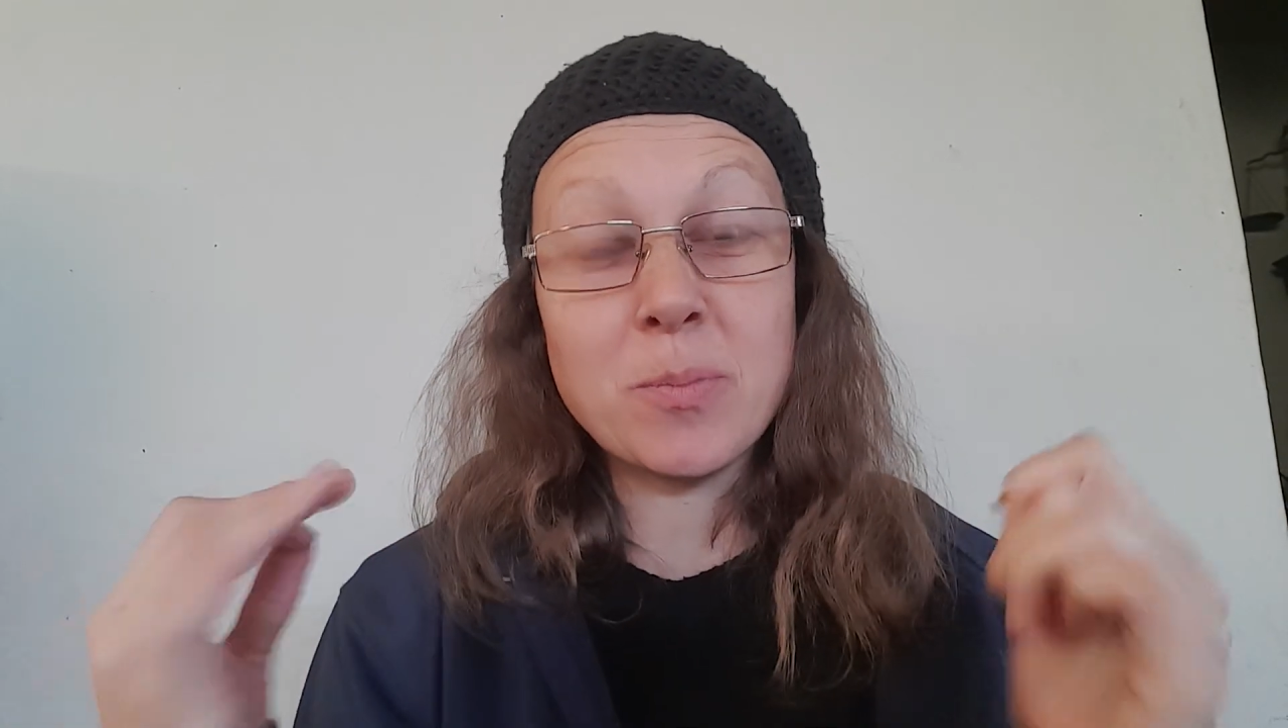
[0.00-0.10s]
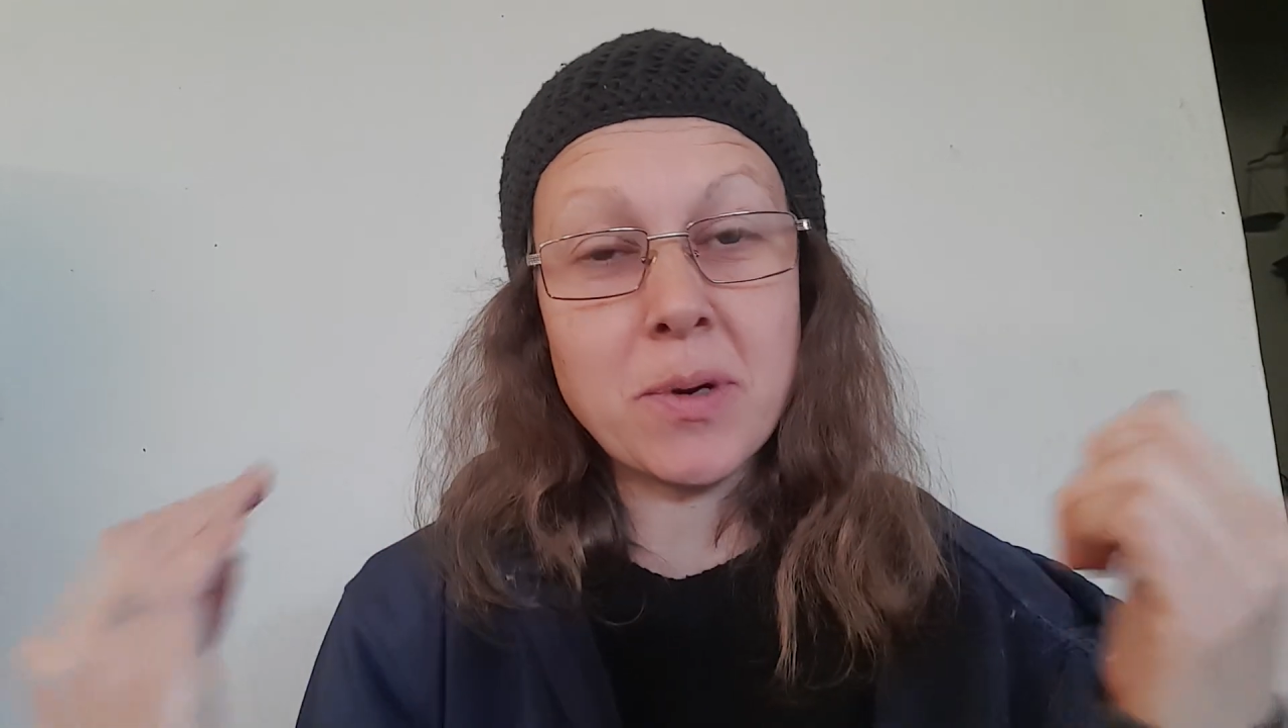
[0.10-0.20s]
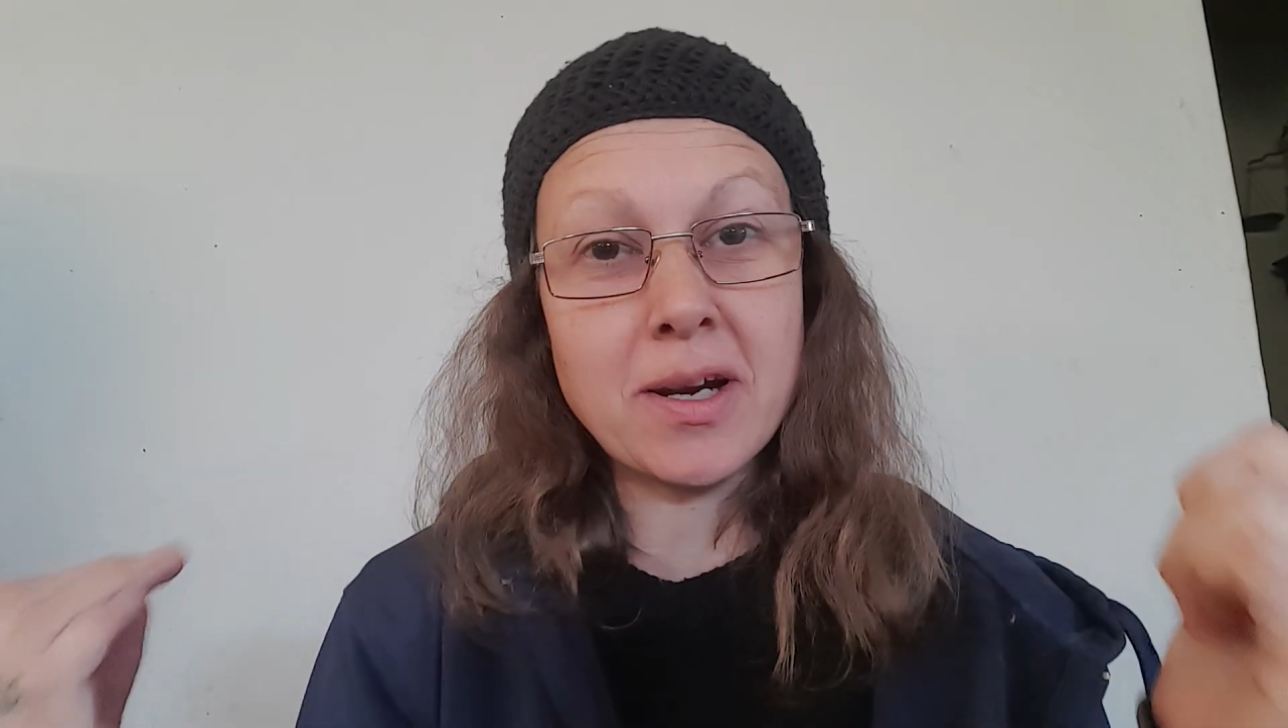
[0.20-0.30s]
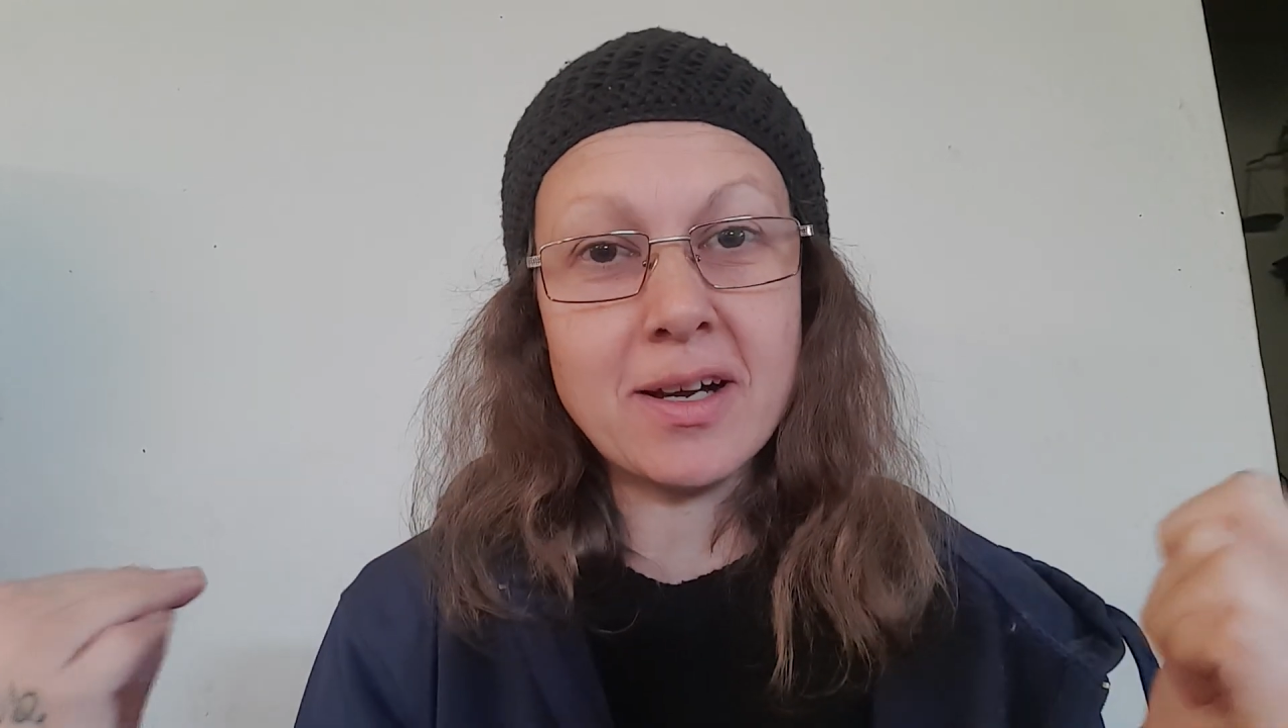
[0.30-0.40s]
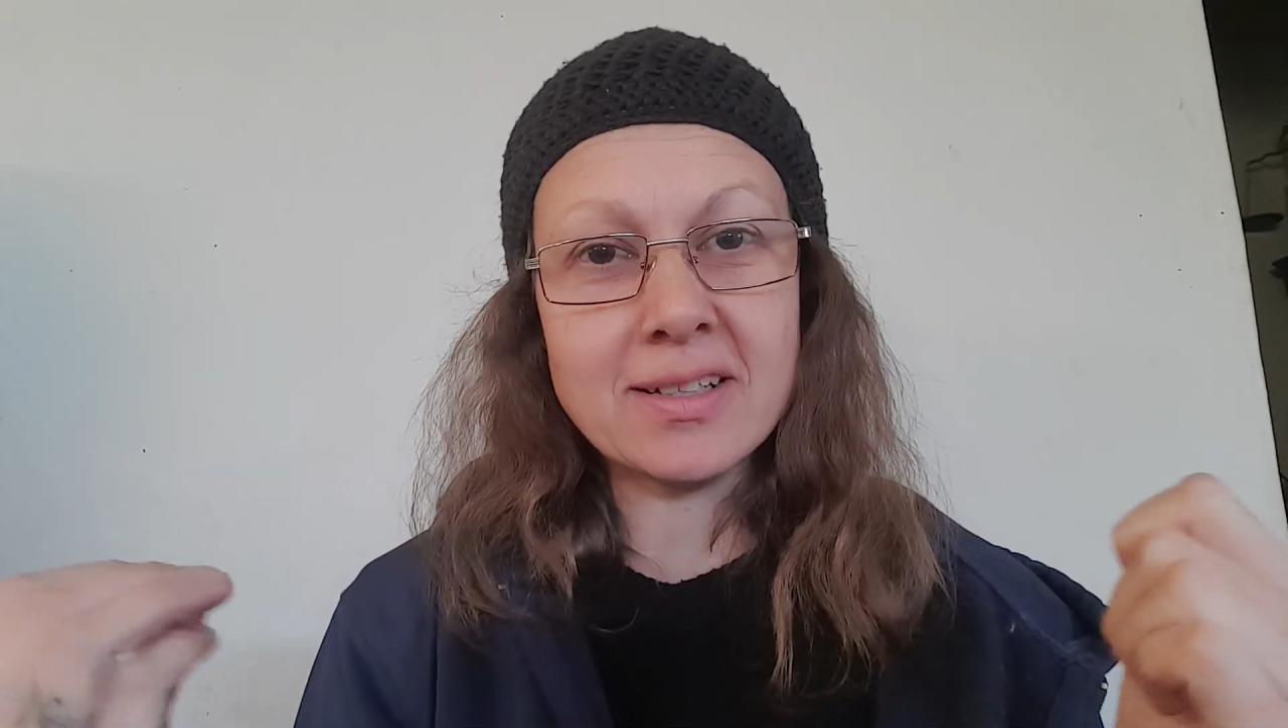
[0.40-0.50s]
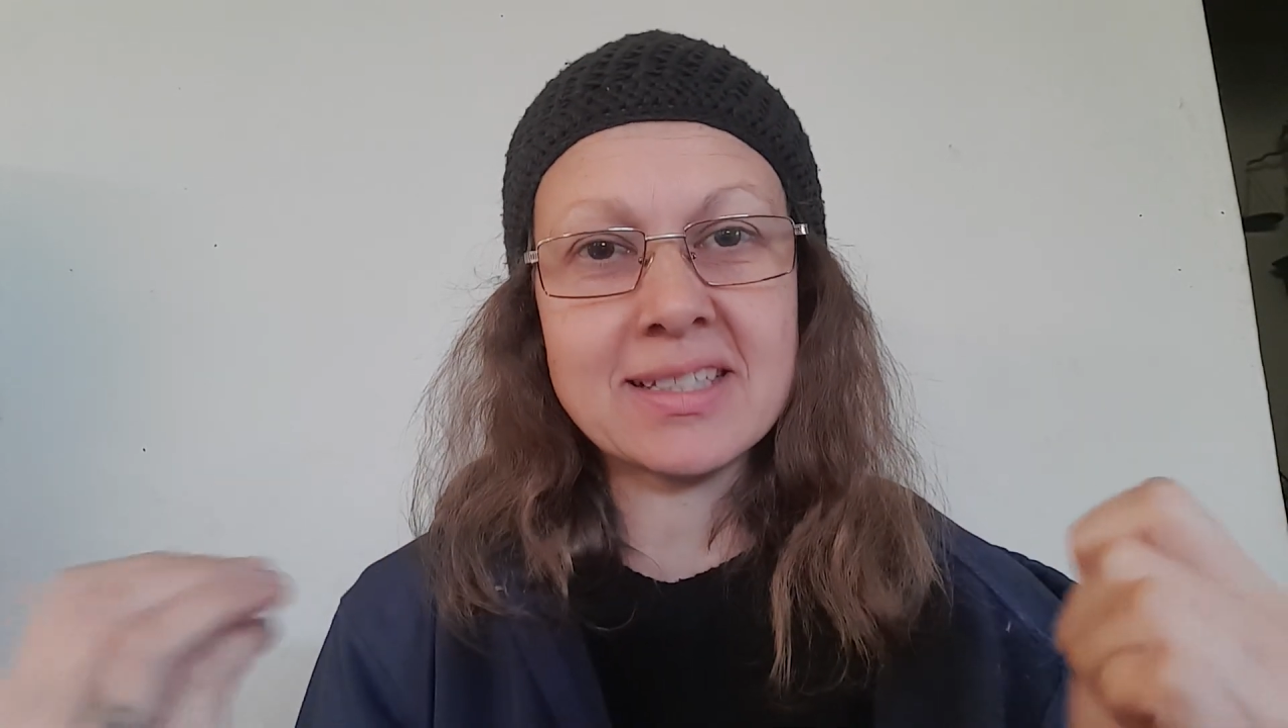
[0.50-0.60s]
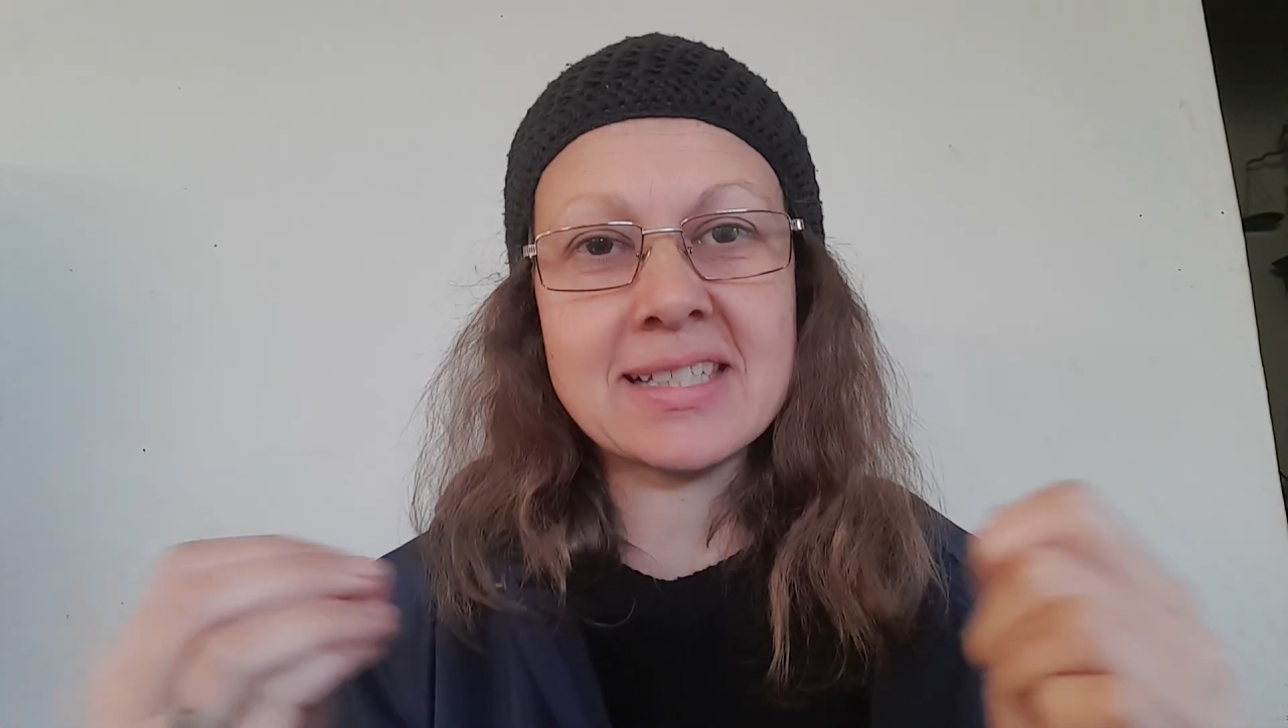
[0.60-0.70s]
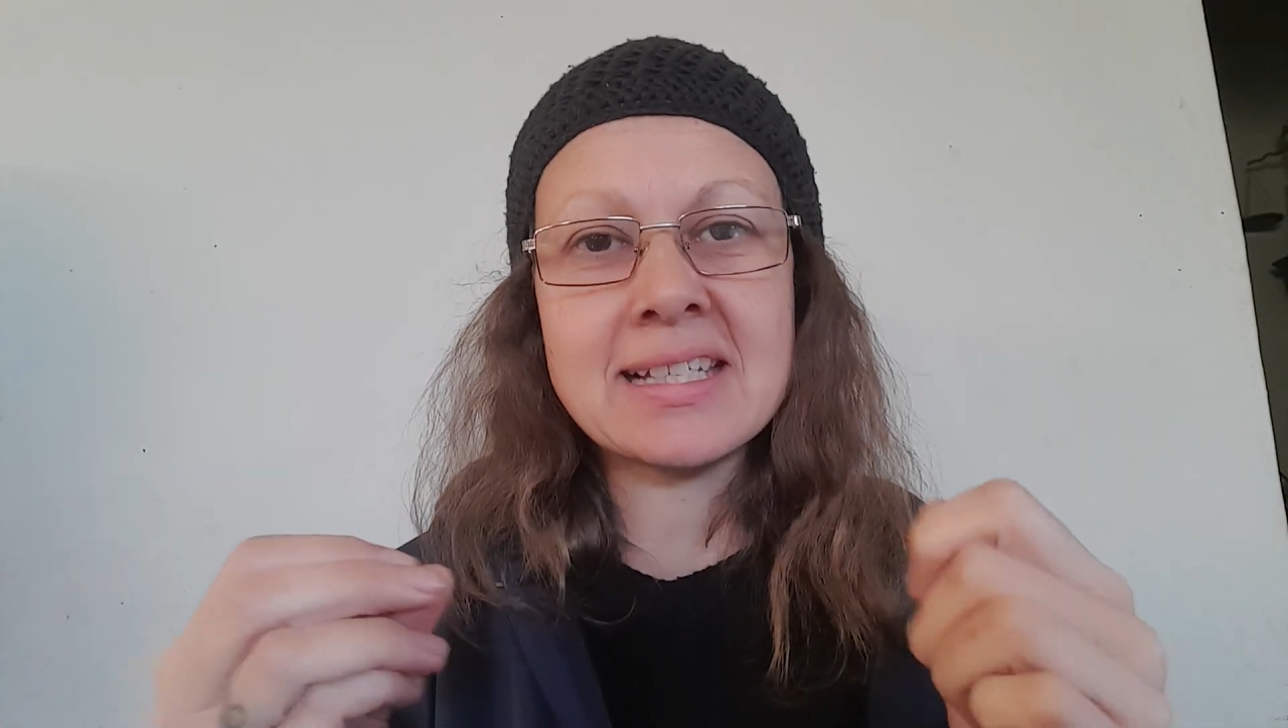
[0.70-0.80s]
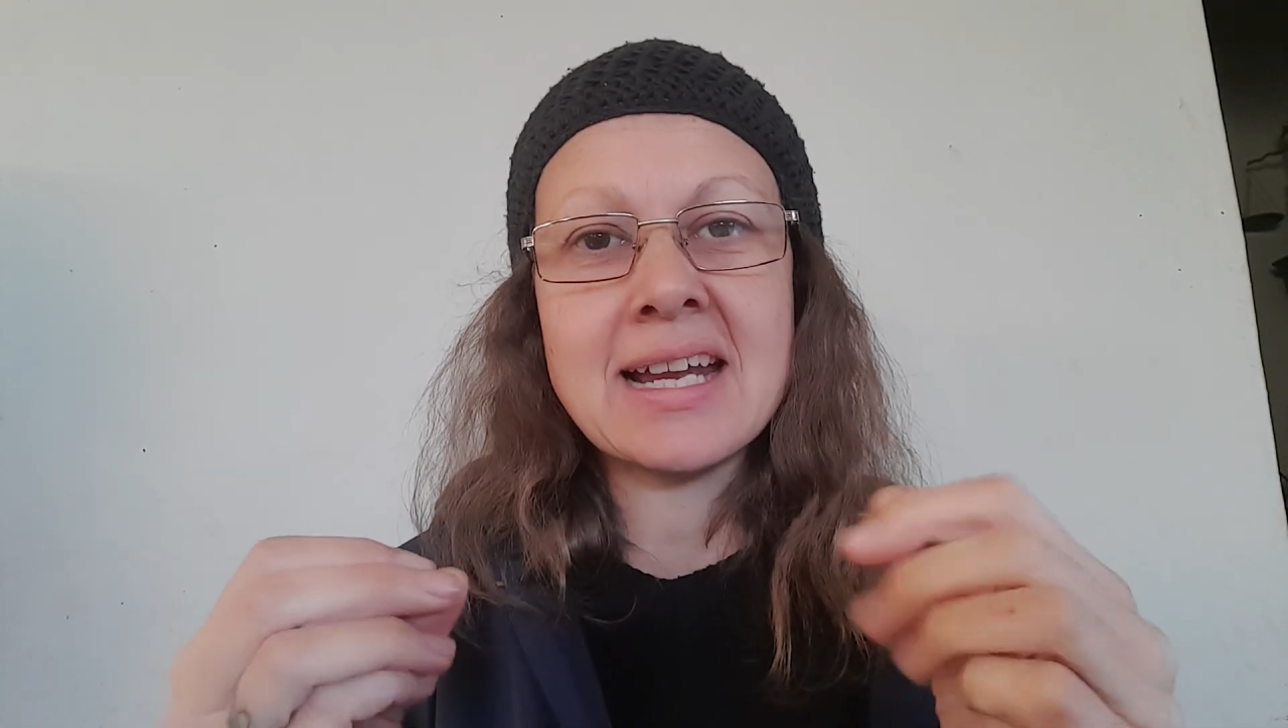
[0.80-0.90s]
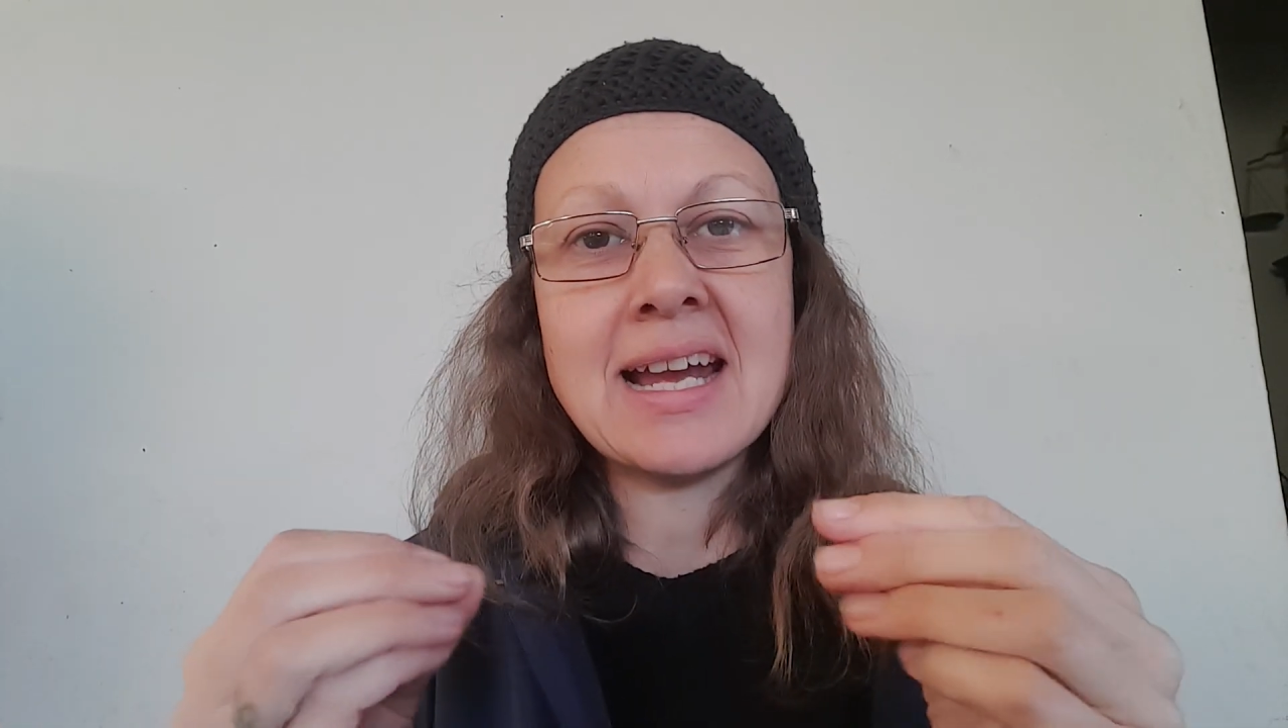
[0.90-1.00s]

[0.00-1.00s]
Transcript: plants